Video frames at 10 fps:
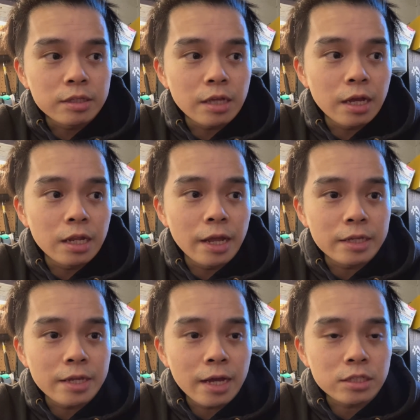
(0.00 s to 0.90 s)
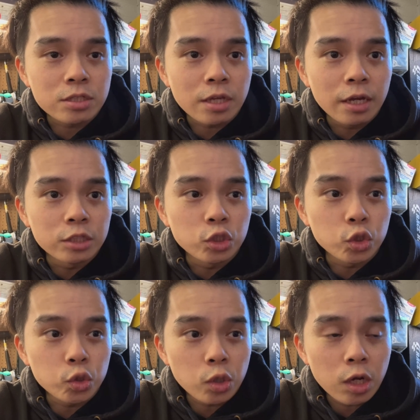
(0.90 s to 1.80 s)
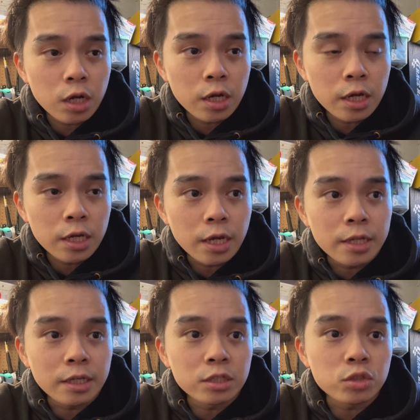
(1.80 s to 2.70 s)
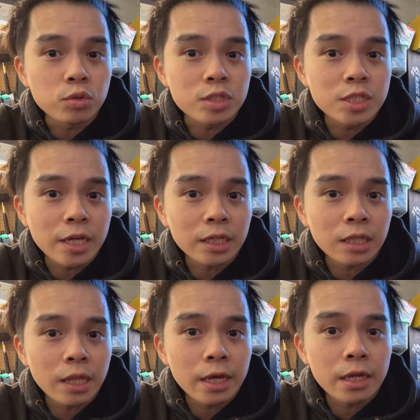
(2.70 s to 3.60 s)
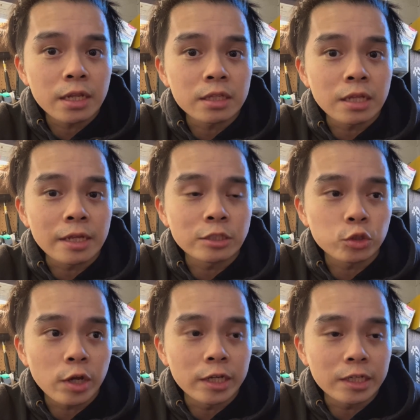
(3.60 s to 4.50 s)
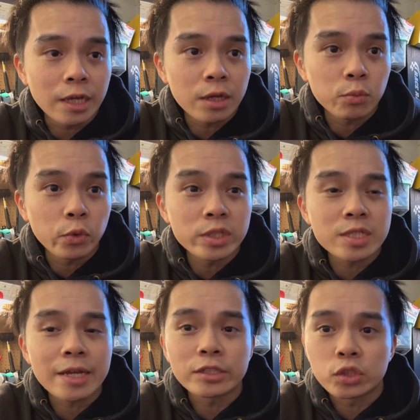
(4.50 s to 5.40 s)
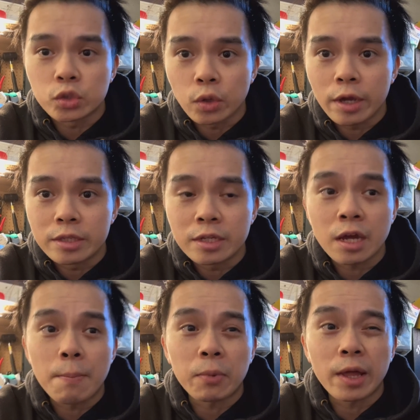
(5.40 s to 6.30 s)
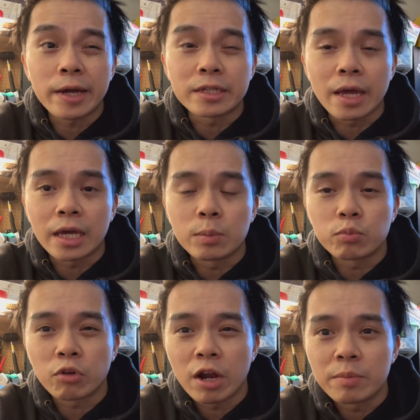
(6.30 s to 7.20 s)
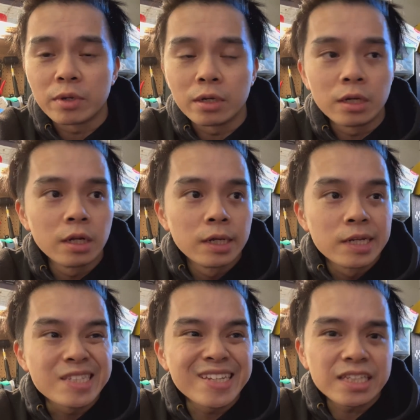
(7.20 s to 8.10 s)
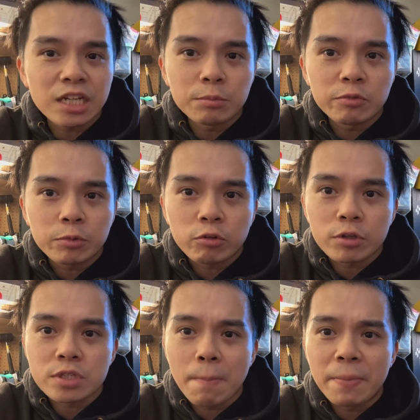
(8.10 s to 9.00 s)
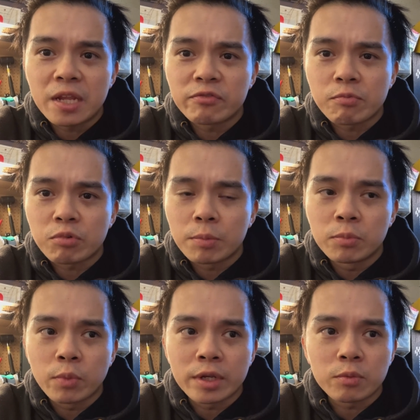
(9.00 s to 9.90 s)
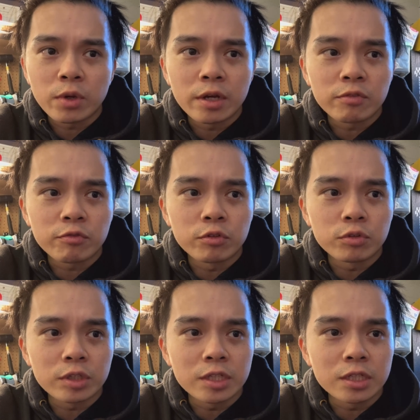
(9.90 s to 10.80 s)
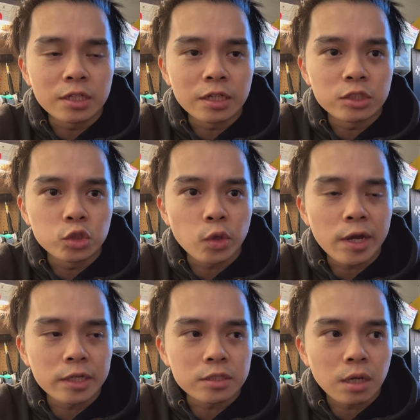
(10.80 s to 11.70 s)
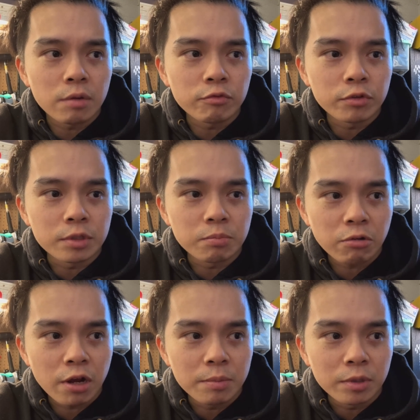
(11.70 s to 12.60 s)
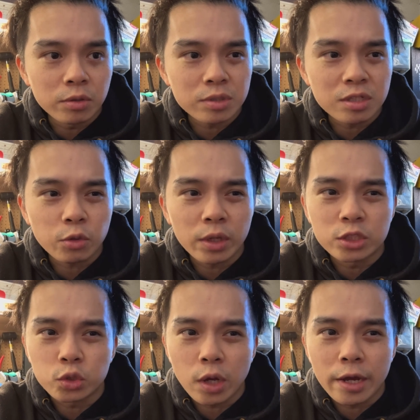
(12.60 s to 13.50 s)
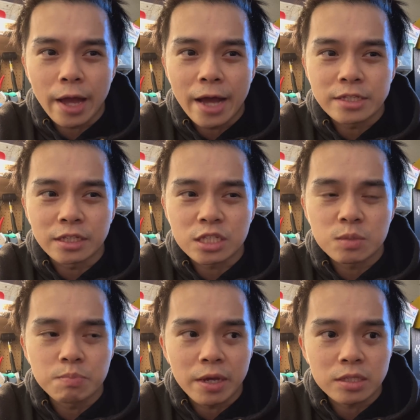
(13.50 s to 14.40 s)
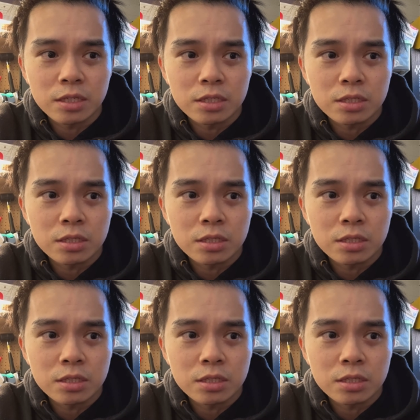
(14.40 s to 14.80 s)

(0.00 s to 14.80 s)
let that dry, and then do a second layer and then let that dry again. Once that's dried, then I applied a primer. Did come across a bit of a problem for the drying time for the primer. It didn't quite dry as expected.